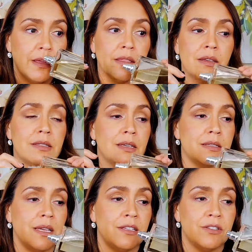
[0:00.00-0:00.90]
This
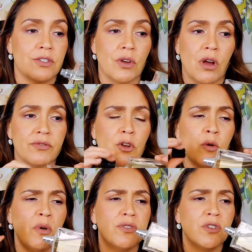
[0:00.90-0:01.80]
is a soft,
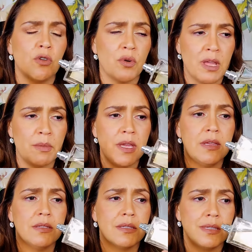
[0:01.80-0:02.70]
almost
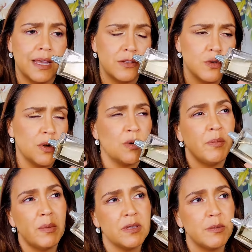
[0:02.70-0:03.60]
creamy sandalwood. Well,
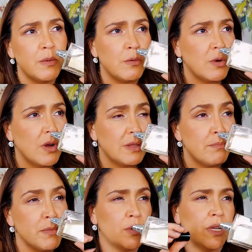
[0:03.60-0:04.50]
maybe some people will call it
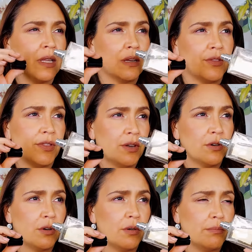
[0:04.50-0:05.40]
milky, like a
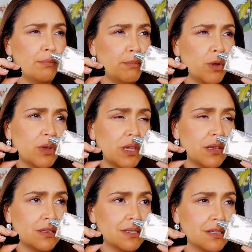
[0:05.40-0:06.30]
thinner, milky
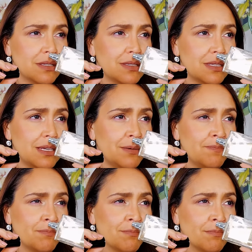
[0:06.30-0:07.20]
consistency.
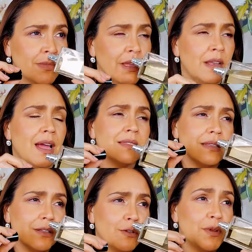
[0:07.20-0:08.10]
It has a
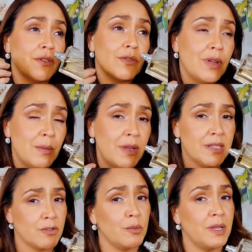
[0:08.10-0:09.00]
little bit of
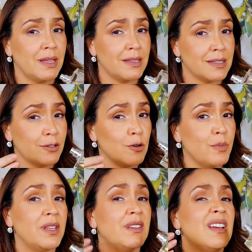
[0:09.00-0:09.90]
creaminess for me, like it's a little
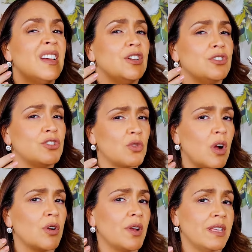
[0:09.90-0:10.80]
bit
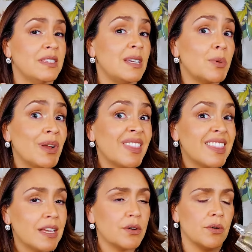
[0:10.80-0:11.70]
stronger and deeper and
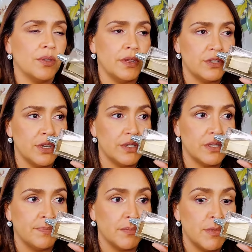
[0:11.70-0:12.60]
thicker than
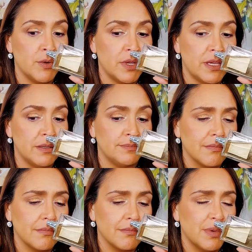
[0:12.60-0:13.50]
just milky
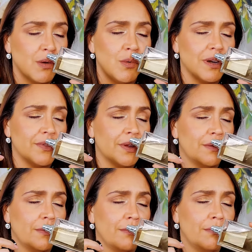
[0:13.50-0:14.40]
but one of
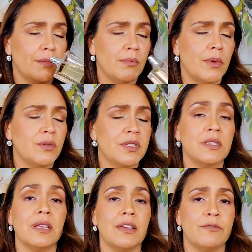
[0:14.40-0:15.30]
the most
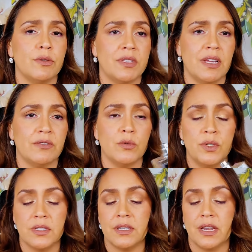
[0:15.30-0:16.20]
delightful
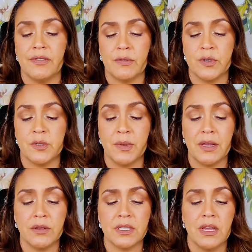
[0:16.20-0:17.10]
sandalwoods that I've ever
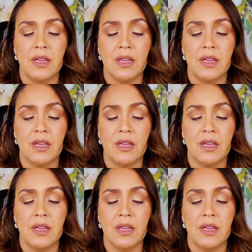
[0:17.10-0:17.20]
smelled.